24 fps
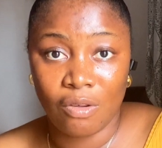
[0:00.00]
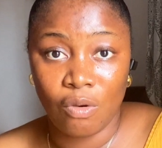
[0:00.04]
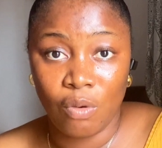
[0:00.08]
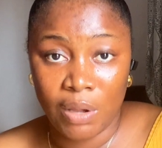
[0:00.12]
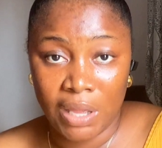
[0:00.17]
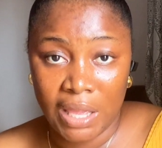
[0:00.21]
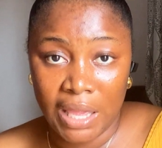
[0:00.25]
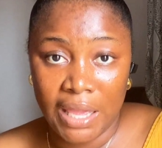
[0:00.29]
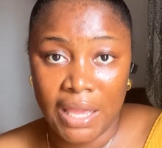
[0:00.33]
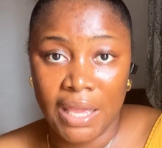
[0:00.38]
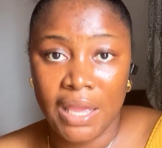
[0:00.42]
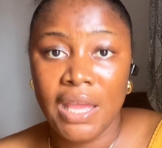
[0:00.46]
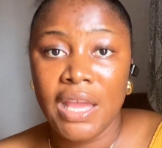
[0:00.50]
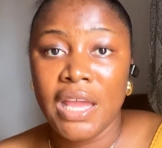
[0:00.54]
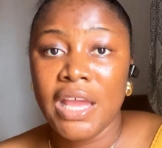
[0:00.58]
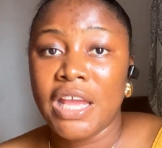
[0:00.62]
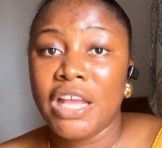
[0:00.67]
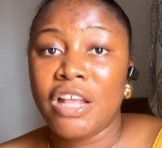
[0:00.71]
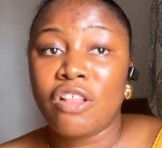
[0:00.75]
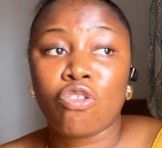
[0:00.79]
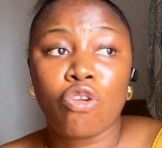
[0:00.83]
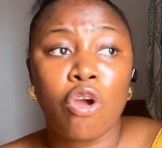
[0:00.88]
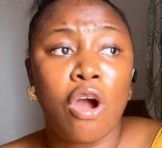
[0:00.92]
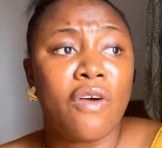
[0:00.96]
Okay,
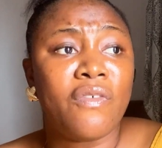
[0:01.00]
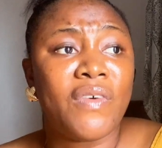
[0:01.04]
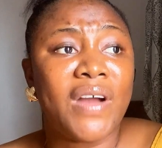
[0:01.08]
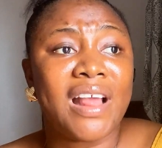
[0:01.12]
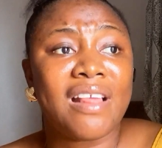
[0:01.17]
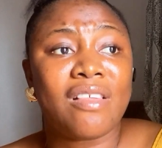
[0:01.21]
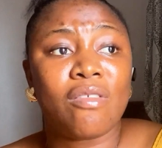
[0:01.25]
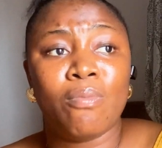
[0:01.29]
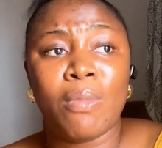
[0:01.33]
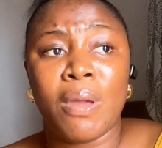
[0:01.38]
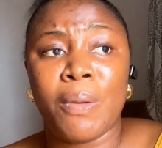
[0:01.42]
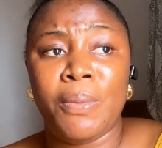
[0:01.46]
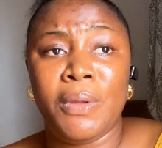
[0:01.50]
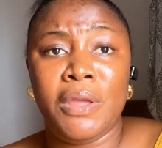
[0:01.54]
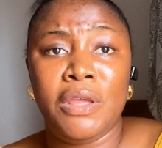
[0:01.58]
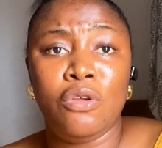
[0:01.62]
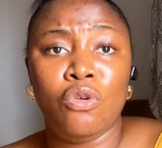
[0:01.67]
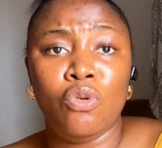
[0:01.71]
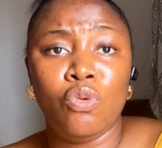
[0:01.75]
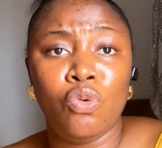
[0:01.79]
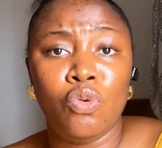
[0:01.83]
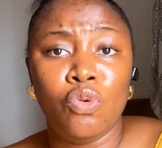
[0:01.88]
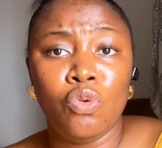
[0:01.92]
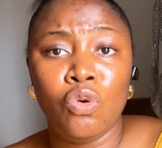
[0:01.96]
it covers maybe
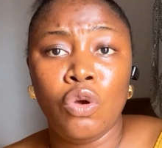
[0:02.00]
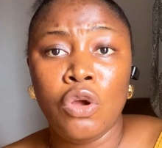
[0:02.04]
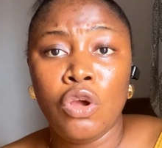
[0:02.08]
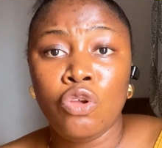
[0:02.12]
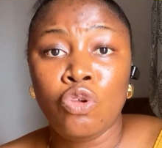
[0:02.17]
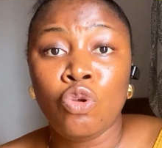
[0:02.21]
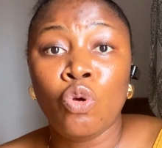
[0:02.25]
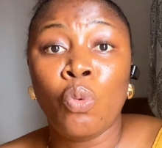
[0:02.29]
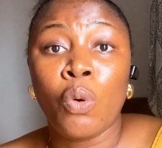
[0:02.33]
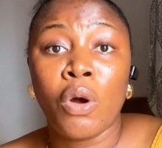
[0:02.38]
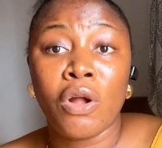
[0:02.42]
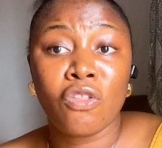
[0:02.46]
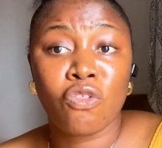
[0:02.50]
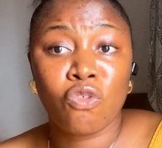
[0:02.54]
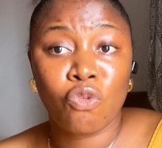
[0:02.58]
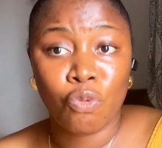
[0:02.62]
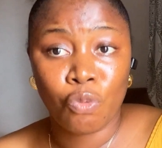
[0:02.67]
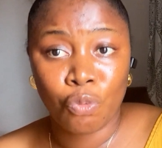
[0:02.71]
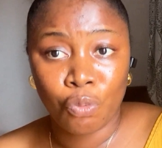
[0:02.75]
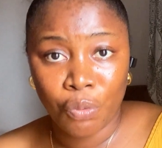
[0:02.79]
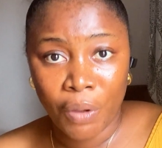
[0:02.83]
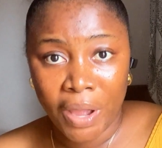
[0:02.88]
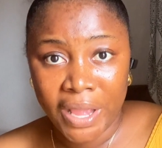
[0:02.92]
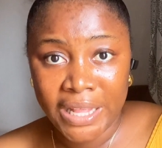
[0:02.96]
you want to
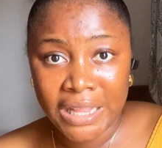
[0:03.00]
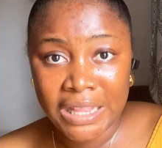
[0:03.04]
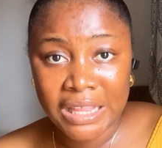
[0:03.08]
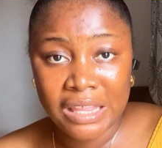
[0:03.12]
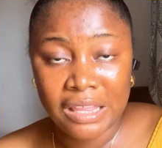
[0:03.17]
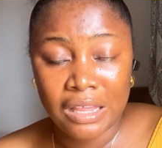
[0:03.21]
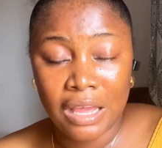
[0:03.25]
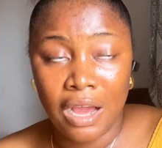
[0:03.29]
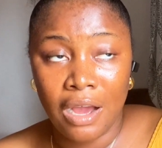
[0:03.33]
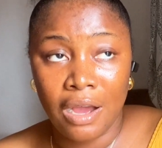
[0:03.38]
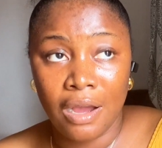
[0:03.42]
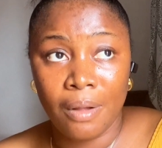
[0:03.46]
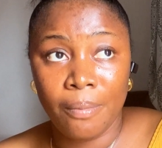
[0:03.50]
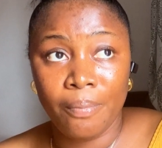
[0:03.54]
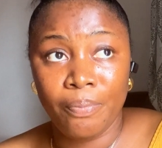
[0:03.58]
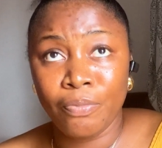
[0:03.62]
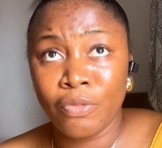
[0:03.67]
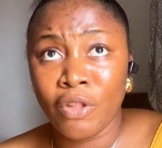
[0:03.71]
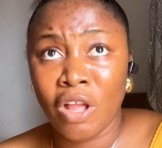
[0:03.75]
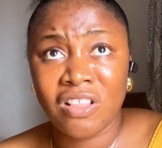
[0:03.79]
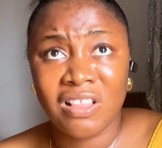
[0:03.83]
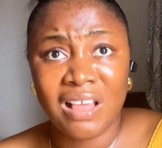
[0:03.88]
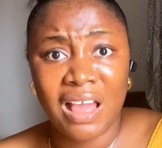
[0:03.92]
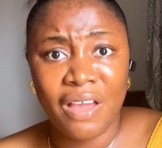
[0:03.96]
rent,
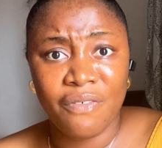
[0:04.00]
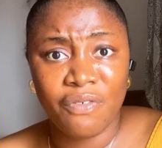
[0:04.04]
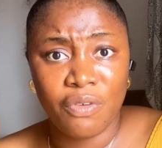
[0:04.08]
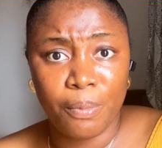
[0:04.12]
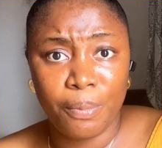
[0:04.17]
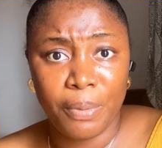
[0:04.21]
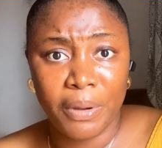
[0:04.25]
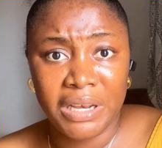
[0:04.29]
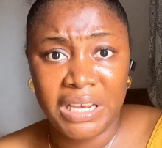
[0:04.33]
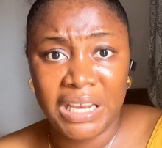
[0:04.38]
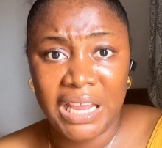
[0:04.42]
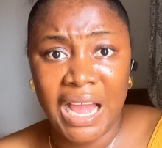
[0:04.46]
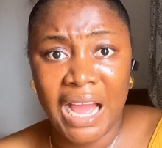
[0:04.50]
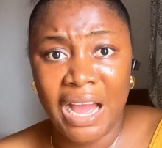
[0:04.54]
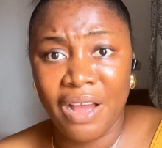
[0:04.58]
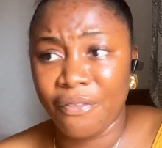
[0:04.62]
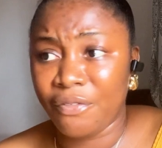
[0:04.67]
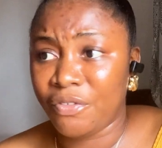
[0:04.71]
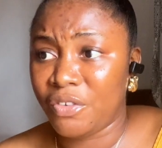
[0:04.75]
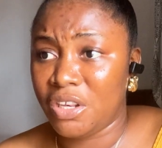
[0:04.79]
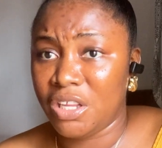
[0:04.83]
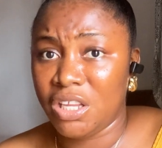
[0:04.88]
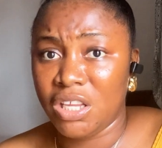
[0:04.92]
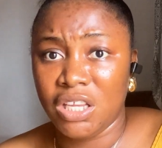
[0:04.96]
not everybody
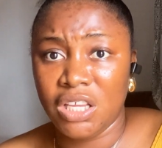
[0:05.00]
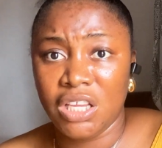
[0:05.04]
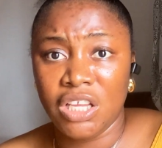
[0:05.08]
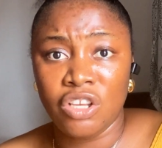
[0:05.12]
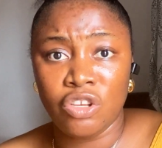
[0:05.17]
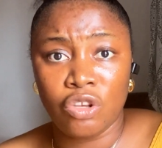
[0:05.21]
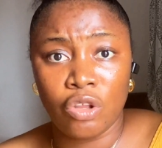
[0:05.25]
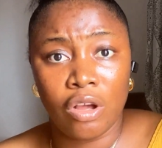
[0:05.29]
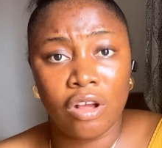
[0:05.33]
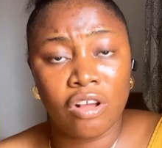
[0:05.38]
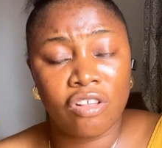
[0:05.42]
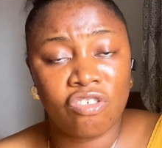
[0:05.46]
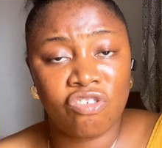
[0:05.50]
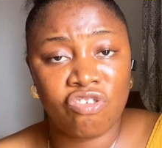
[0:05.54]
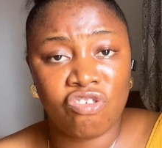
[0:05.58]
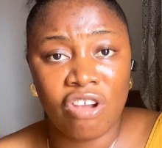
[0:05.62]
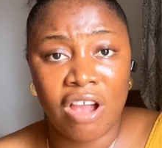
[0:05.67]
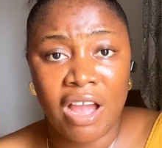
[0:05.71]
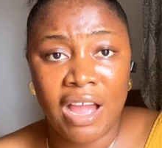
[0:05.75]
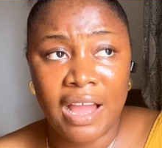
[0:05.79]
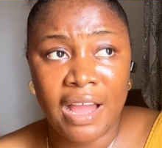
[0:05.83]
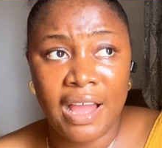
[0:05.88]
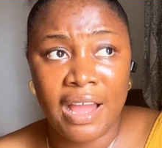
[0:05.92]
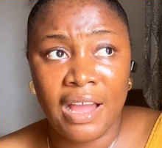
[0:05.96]
have the
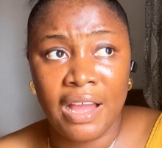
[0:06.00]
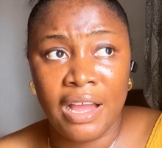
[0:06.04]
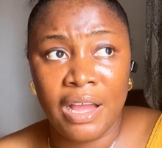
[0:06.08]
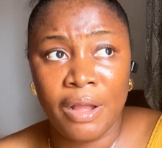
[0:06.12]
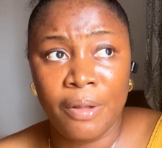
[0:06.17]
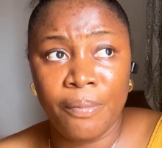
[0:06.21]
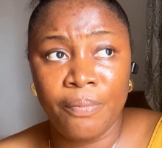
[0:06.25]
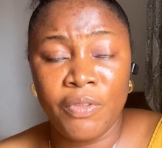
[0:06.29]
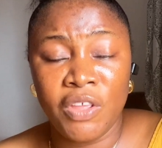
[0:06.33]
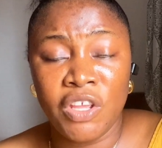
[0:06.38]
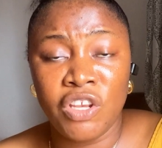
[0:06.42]
industrial